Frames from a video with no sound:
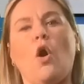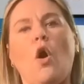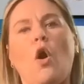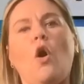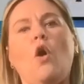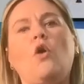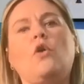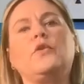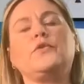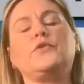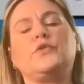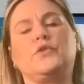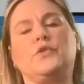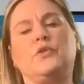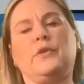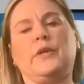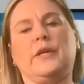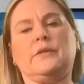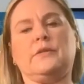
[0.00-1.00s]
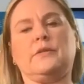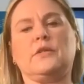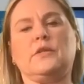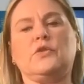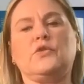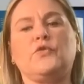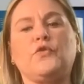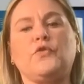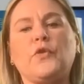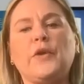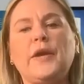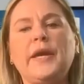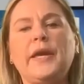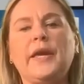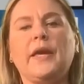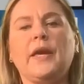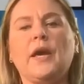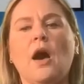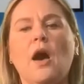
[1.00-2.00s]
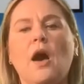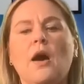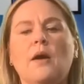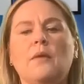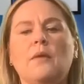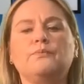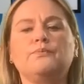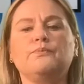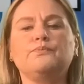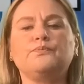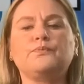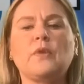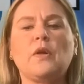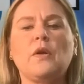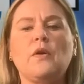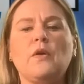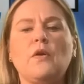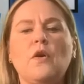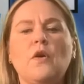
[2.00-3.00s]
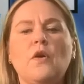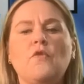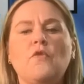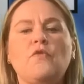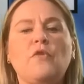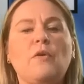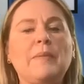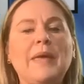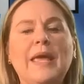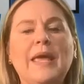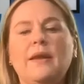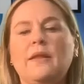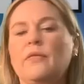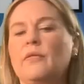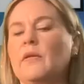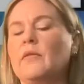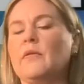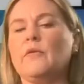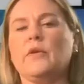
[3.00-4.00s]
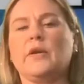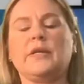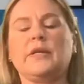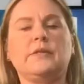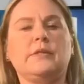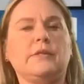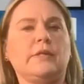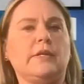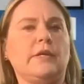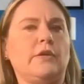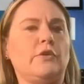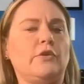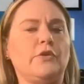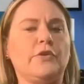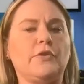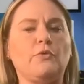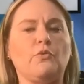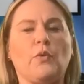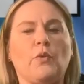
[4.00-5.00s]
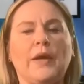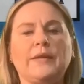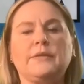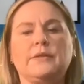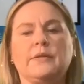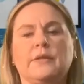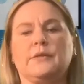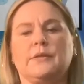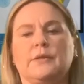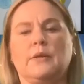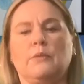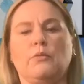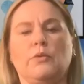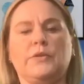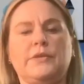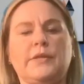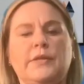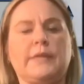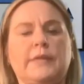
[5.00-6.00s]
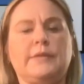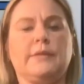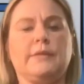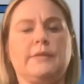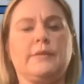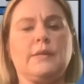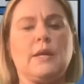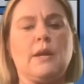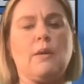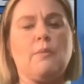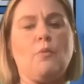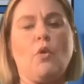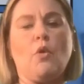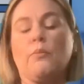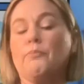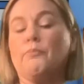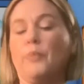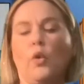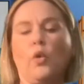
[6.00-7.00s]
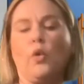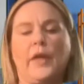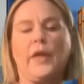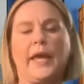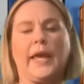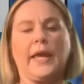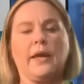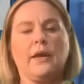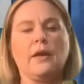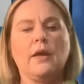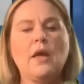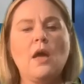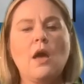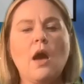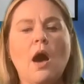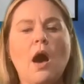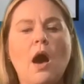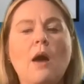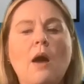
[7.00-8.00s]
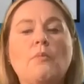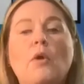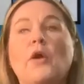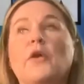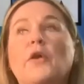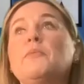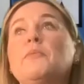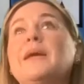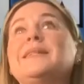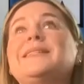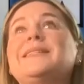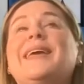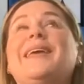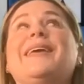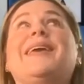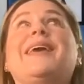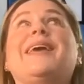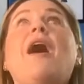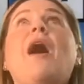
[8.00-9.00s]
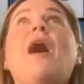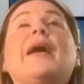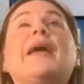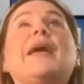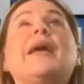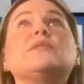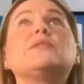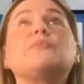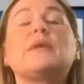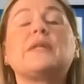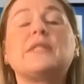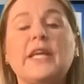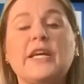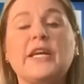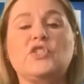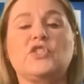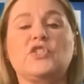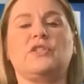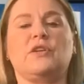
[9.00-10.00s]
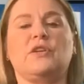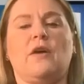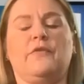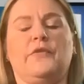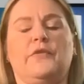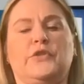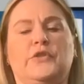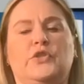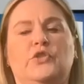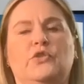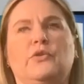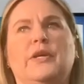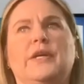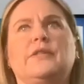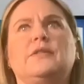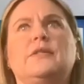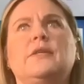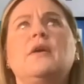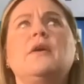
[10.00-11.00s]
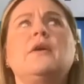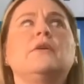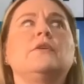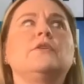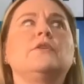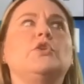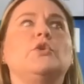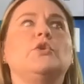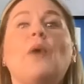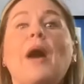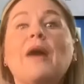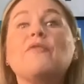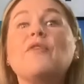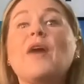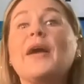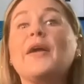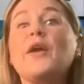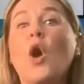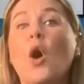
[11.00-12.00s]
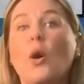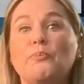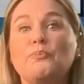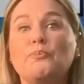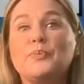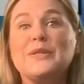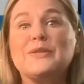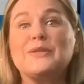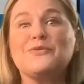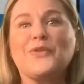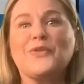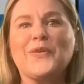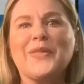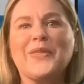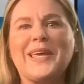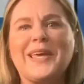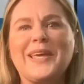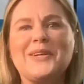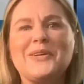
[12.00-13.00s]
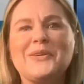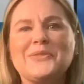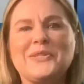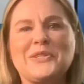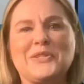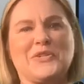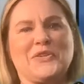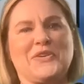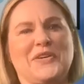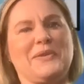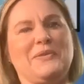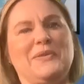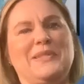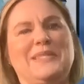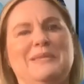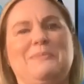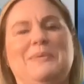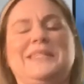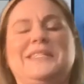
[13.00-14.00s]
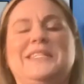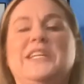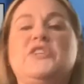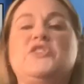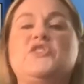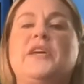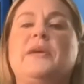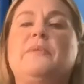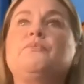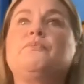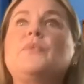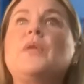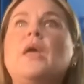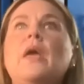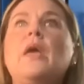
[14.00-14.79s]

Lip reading: all students? It's free from anything that considered racism or sexism or bullying. Are you maintaining a high expectation of your students? Do you have high hopes for the kiddos that you're going to be teaching?